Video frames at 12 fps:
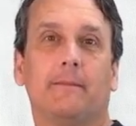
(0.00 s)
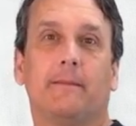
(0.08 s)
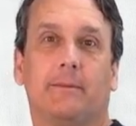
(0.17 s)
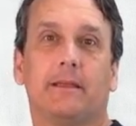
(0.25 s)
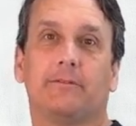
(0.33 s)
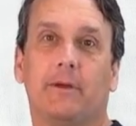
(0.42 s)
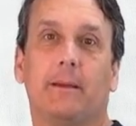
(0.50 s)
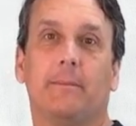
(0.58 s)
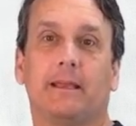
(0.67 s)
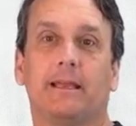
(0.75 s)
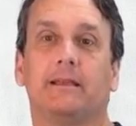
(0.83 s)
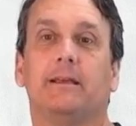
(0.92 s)
This
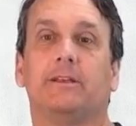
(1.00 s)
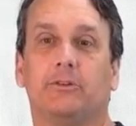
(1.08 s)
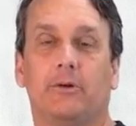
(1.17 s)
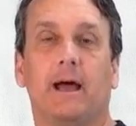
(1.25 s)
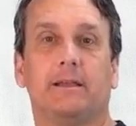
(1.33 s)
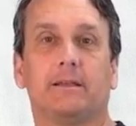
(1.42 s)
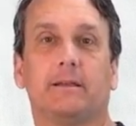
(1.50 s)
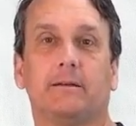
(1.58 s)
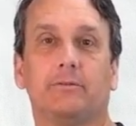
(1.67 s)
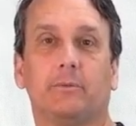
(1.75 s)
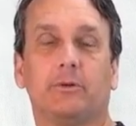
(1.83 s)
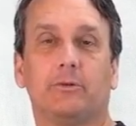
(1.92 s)
framing can distract
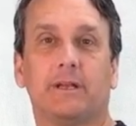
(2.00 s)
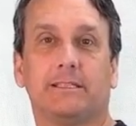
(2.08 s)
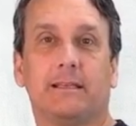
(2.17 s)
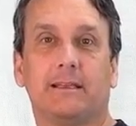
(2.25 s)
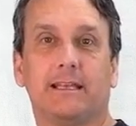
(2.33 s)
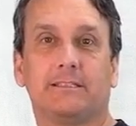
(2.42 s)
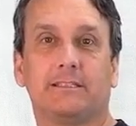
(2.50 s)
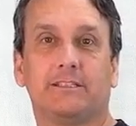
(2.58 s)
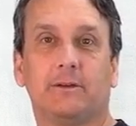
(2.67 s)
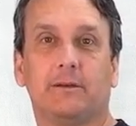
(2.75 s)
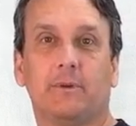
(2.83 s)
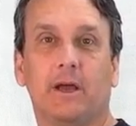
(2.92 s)
from addressing the
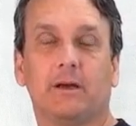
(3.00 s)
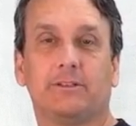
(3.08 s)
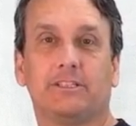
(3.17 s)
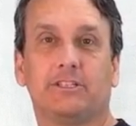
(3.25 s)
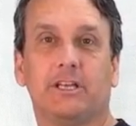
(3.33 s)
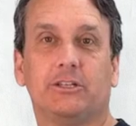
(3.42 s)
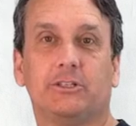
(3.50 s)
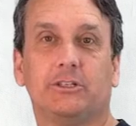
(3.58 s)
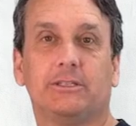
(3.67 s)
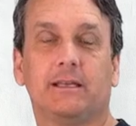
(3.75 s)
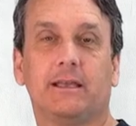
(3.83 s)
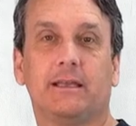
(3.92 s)
necessary policy
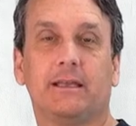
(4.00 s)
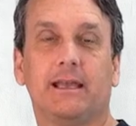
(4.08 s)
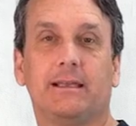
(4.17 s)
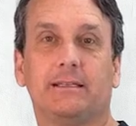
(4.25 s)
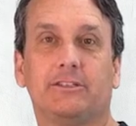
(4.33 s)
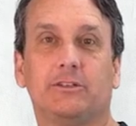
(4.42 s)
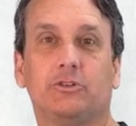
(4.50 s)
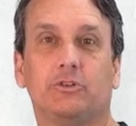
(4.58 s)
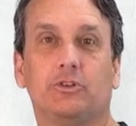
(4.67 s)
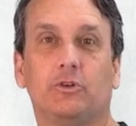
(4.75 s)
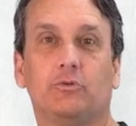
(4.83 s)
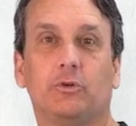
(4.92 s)
changes and
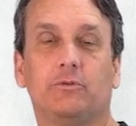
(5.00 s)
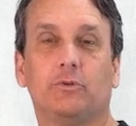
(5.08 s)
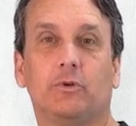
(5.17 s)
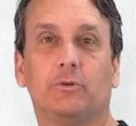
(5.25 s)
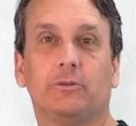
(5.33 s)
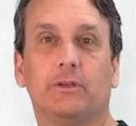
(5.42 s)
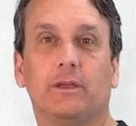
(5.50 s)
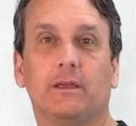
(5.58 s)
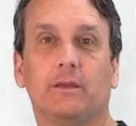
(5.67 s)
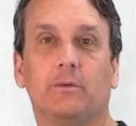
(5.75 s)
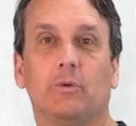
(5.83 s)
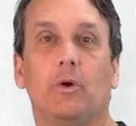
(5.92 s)
institutional reforms
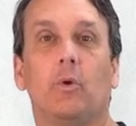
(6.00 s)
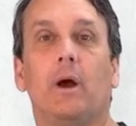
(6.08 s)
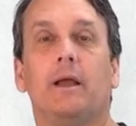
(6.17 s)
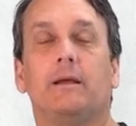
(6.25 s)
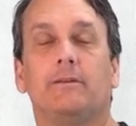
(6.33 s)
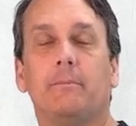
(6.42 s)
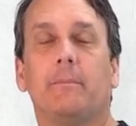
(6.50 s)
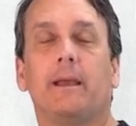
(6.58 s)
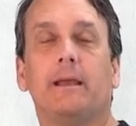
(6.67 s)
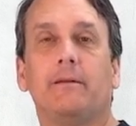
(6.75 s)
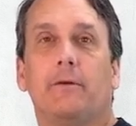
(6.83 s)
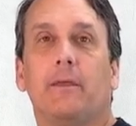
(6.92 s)
required for
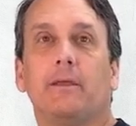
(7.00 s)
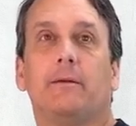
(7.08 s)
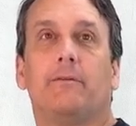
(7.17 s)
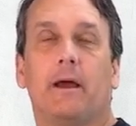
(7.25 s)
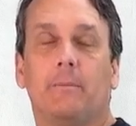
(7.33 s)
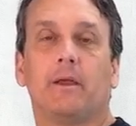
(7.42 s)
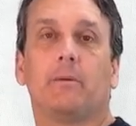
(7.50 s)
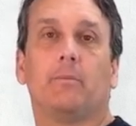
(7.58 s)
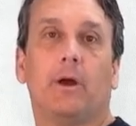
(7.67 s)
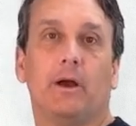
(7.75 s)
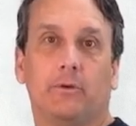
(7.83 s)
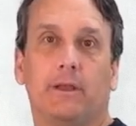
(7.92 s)
meaningful environmental
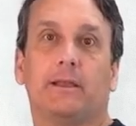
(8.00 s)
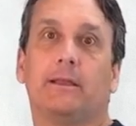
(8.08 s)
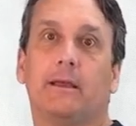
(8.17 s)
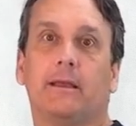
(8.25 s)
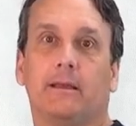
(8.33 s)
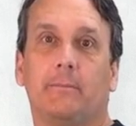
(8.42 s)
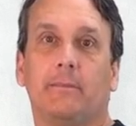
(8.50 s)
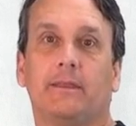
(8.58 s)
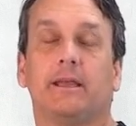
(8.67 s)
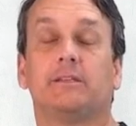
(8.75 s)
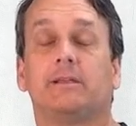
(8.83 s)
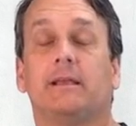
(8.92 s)
progress,
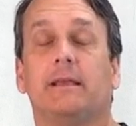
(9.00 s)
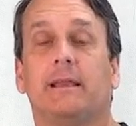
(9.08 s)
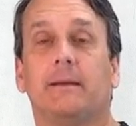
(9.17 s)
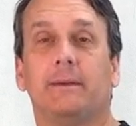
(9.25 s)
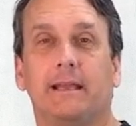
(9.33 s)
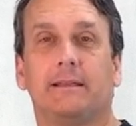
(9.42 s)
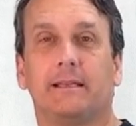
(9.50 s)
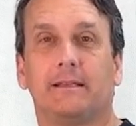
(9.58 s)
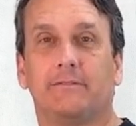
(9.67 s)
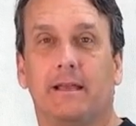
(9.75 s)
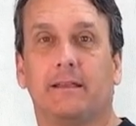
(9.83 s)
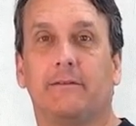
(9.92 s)
potentially limiting the
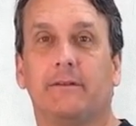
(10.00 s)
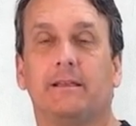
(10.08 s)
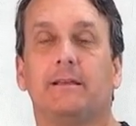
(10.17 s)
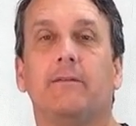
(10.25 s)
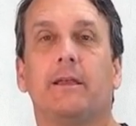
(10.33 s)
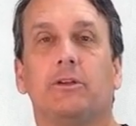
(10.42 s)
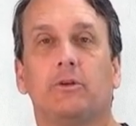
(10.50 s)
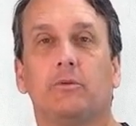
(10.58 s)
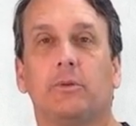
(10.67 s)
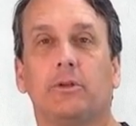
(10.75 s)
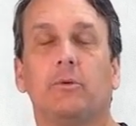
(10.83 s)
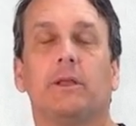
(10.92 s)
effectiveness of digital
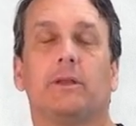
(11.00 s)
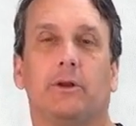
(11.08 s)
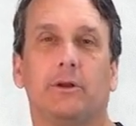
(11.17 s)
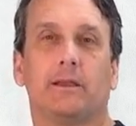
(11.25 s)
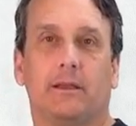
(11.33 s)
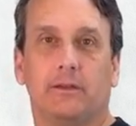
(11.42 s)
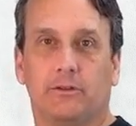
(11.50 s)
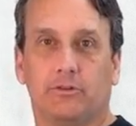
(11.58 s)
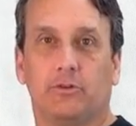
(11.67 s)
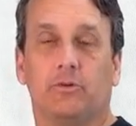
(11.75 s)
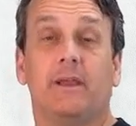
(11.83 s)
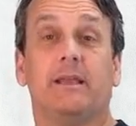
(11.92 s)
persuasion
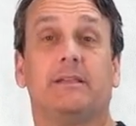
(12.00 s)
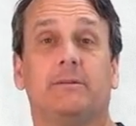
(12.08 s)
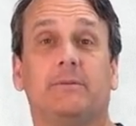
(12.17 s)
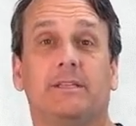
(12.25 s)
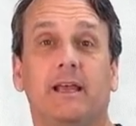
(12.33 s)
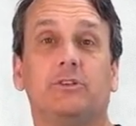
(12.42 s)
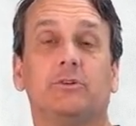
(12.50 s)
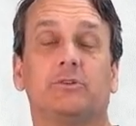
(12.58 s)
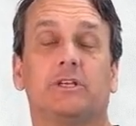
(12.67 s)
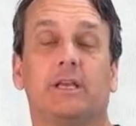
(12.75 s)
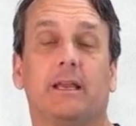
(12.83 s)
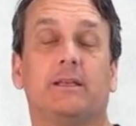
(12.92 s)
to create substantial
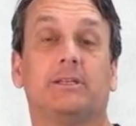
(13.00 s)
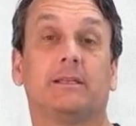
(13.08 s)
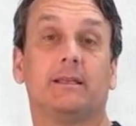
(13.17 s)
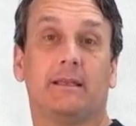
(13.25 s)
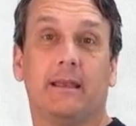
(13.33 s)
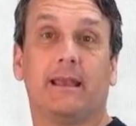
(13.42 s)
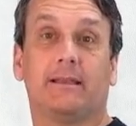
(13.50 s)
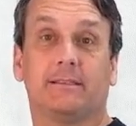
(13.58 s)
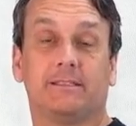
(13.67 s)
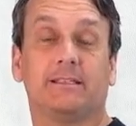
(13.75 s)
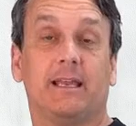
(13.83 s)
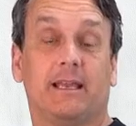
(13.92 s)
change at the
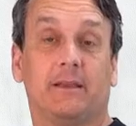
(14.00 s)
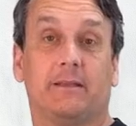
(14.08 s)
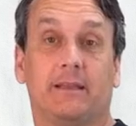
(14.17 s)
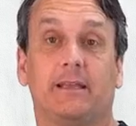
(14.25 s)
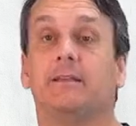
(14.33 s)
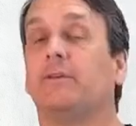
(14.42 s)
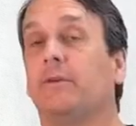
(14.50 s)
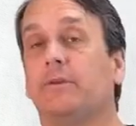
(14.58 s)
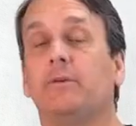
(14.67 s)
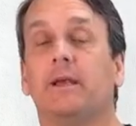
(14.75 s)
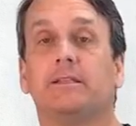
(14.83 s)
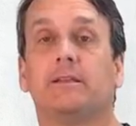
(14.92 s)
scale needed to
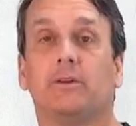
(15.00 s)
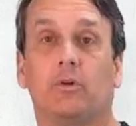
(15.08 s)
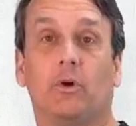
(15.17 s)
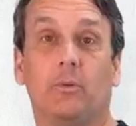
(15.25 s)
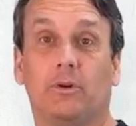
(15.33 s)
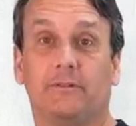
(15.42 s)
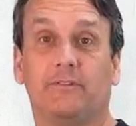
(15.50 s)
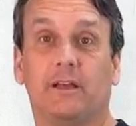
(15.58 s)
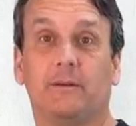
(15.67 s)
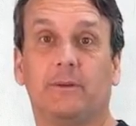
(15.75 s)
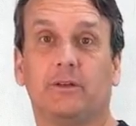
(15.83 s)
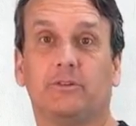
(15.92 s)
address global
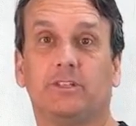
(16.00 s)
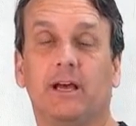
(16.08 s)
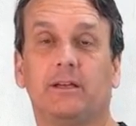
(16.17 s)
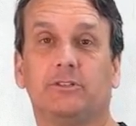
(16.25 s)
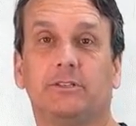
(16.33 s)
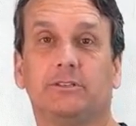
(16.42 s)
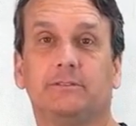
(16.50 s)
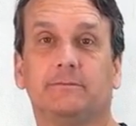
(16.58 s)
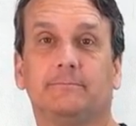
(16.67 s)
environmental challenges.